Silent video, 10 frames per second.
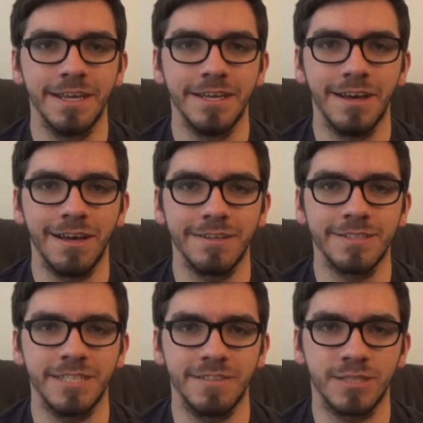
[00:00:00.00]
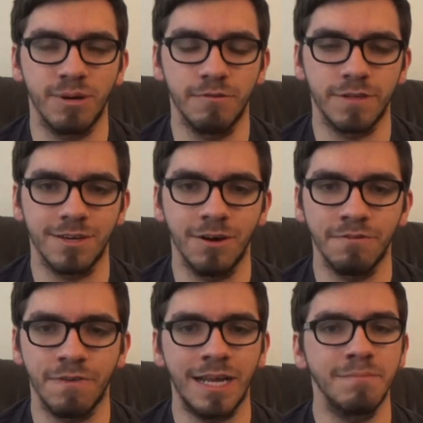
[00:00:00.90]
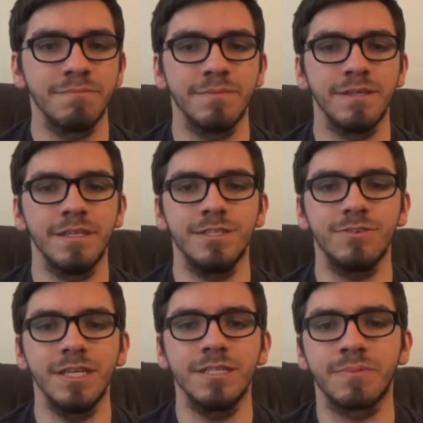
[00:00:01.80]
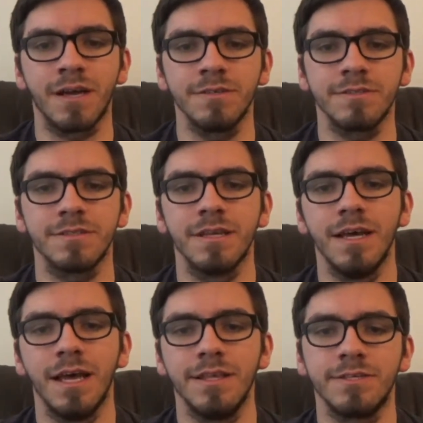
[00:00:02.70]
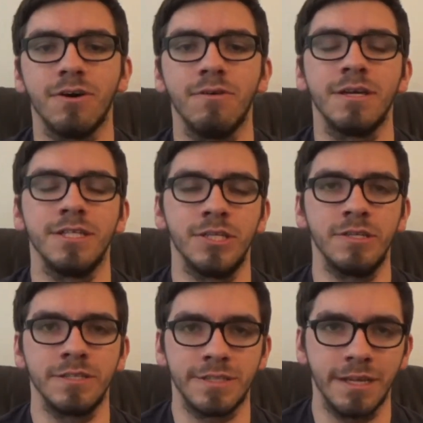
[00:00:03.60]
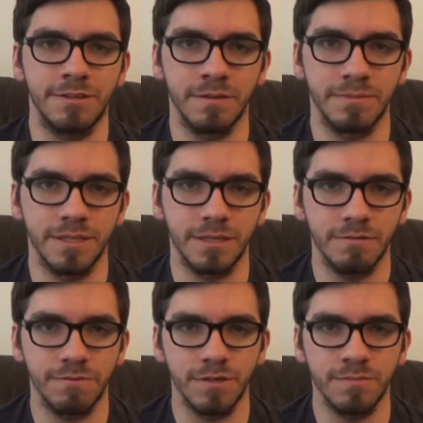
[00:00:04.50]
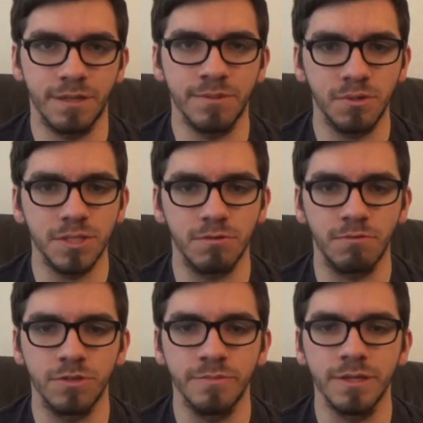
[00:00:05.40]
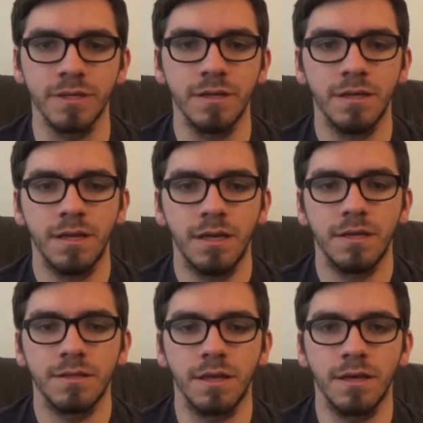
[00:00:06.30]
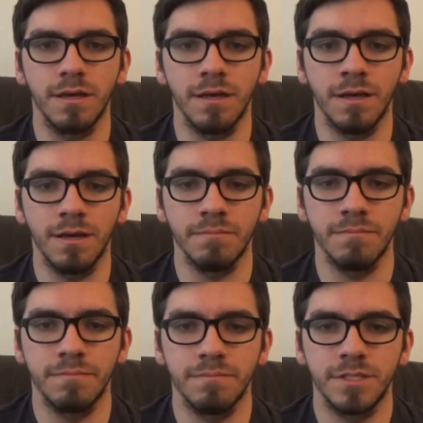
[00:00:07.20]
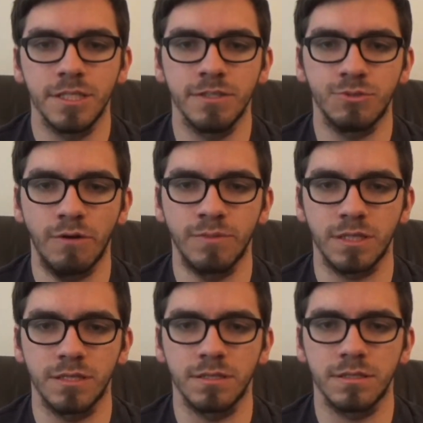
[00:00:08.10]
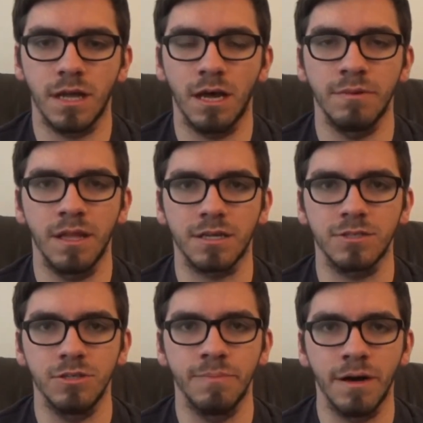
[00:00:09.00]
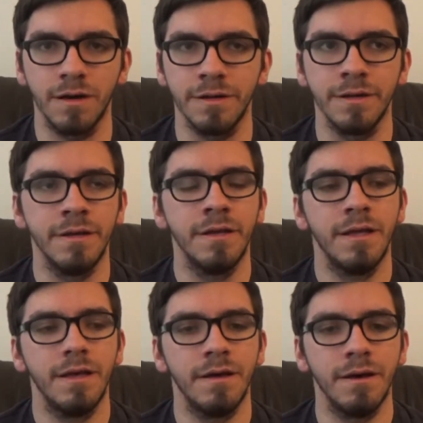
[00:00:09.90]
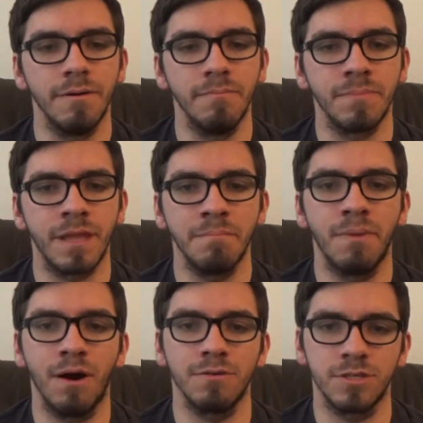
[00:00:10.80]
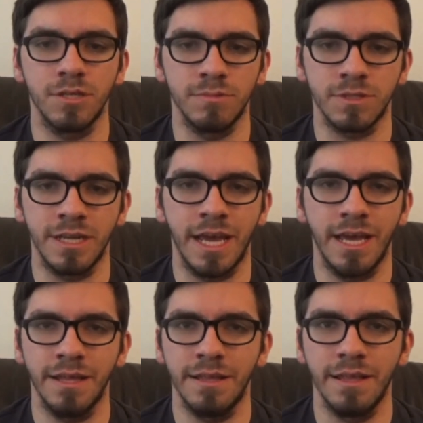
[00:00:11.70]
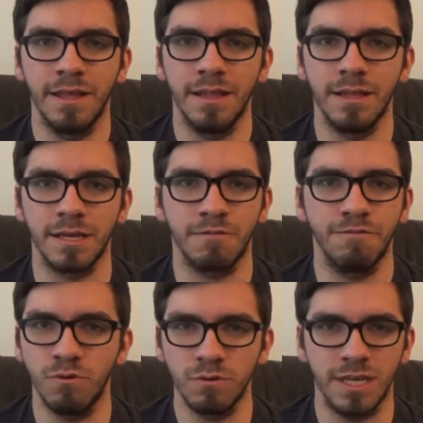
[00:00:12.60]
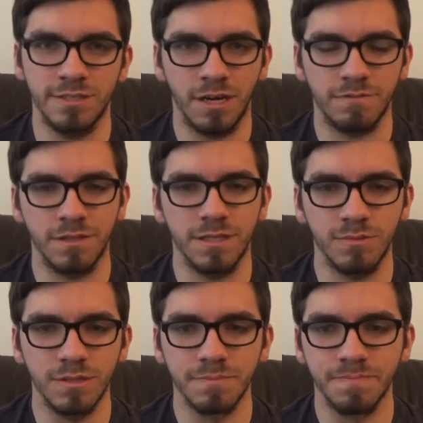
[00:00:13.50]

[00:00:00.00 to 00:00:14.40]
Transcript: uh, Series twelve kick off. And I'm intrigued because this whole like New Year's Day thing being confirmed, there was also a rumour that um, Series twelve was going to start with like a two-parter. Um, and part two was going to air like four days after this one.